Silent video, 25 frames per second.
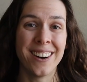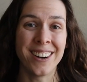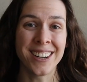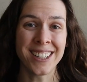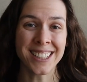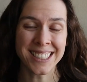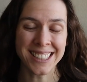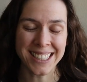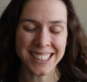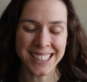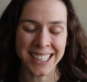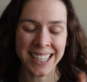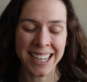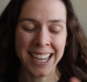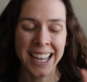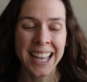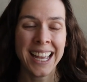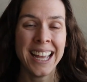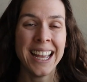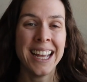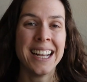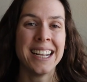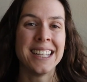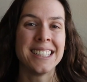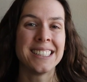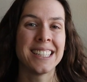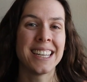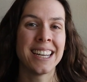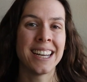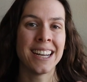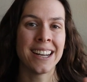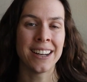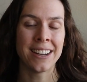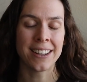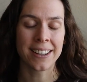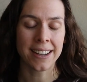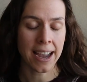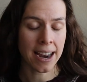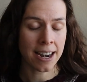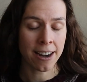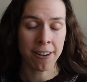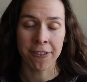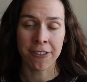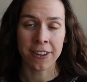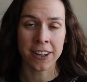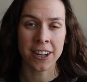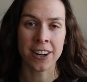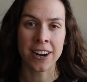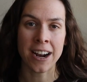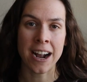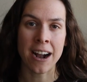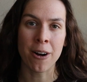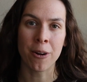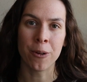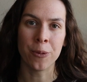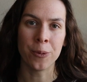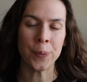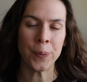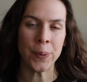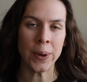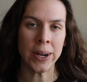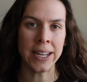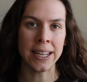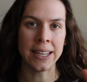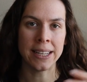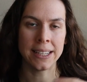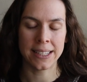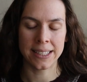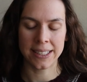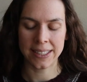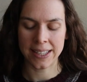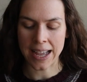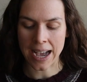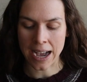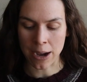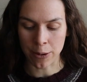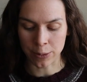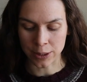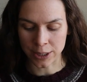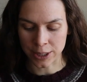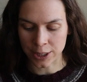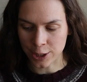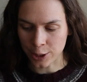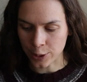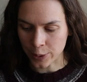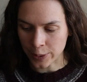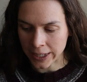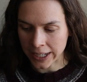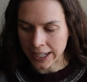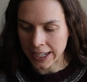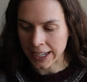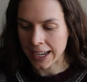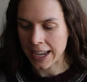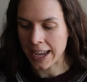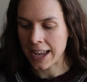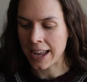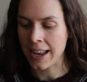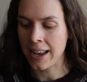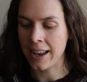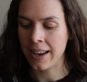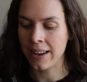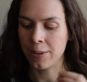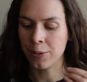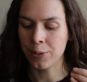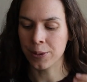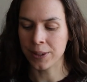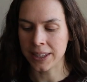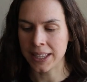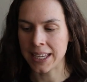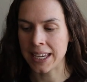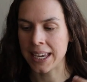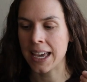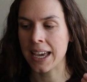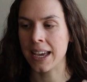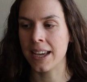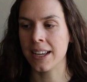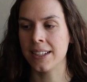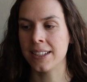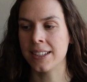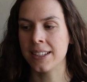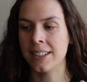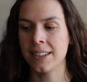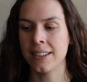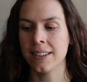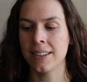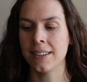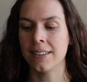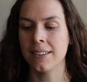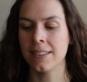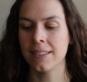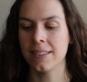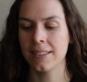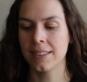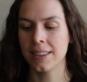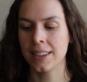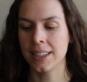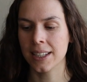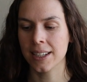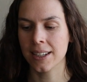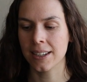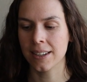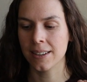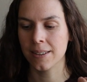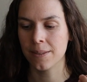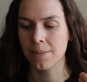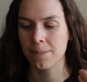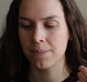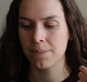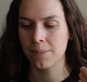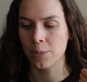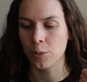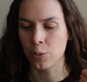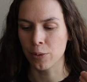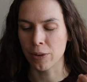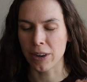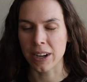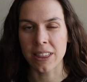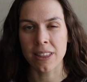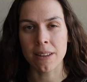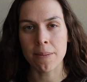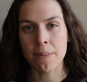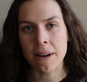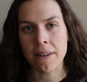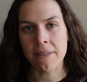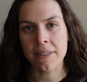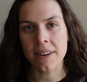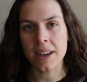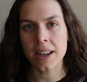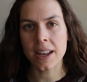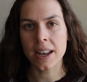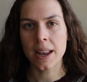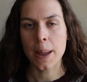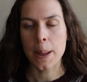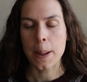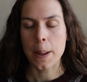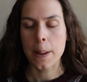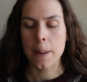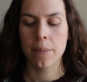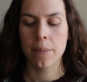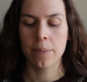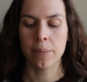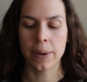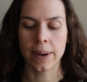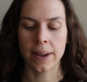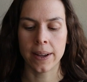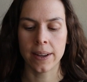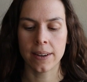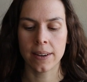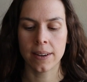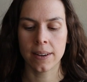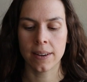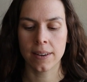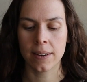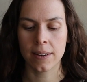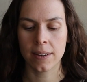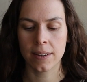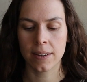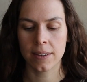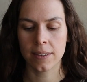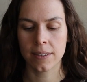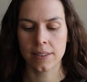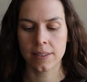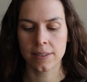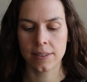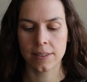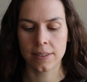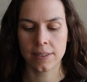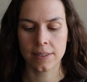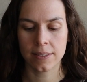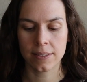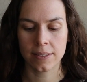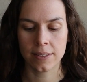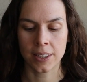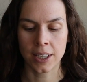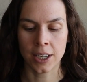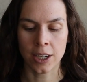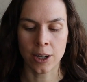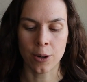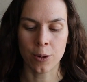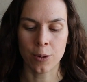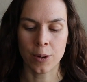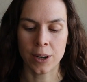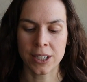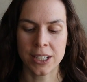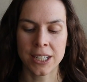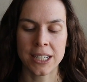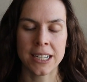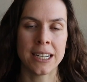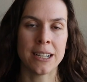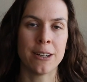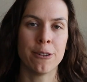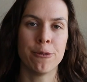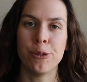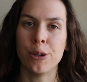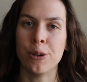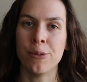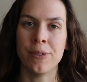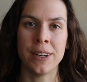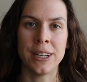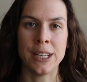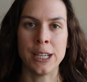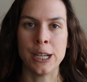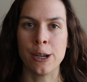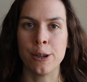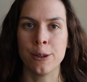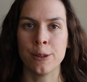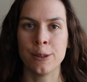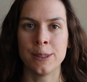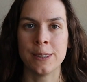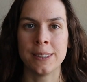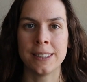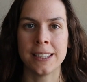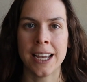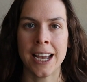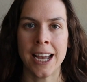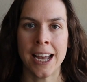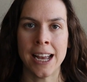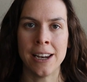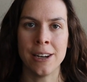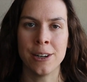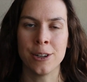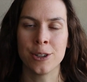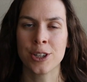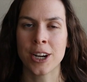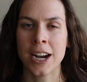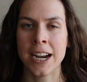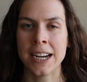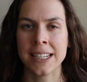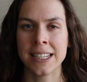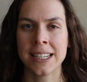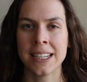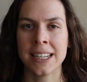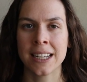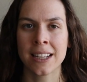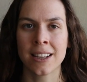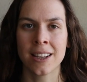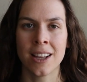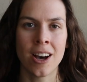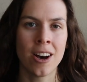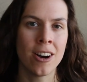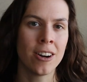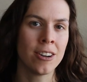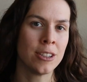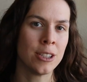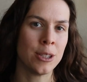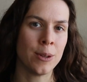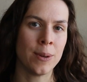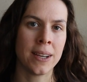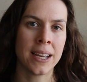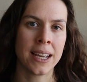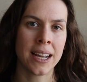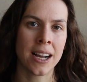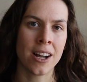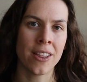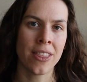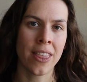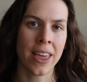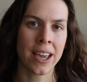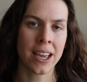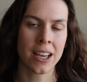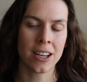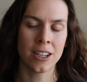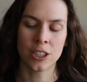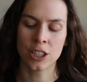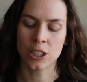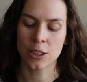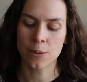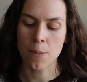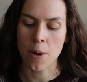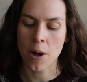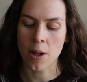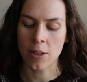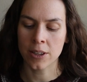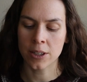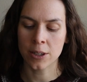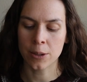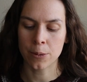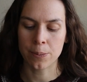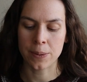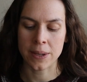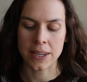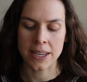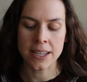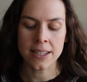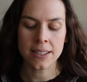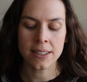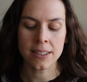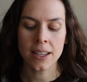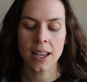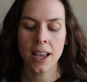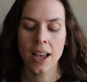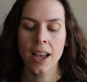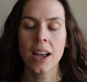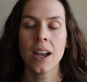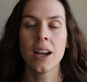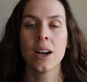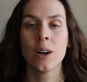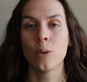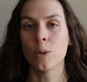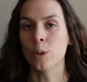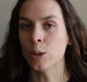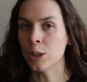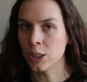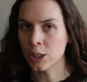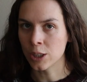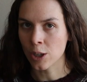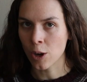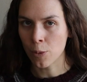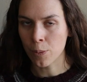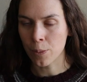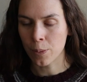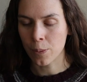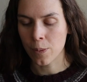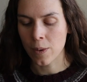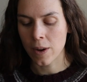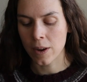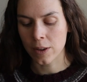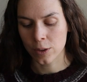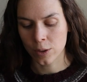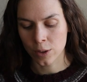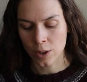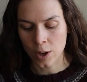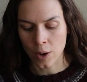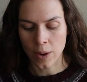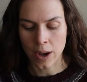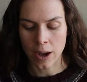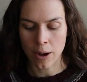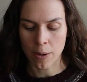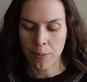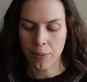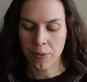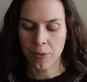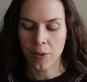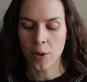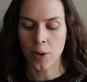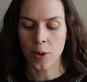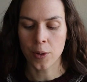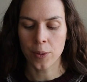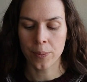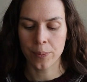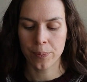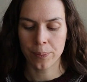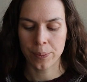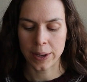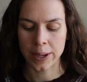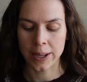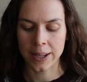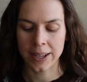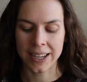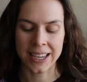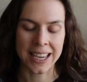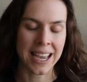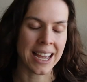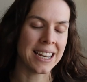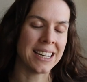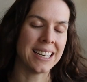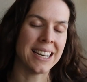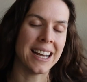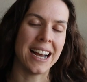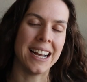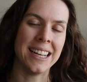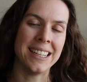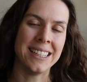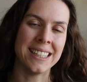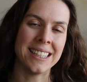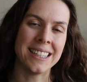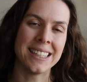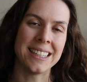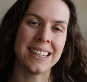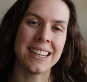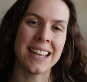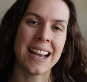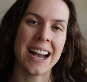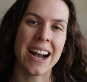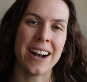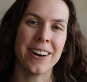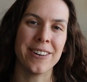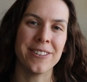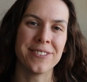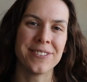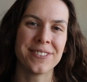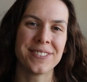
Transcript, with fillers: honestly, to kind of figure out what I was doing and really get into the rhythm of it. But you know, watching a few videos and trying to knit along, doing it on like a small little piece was so, so helpful. But again, I did have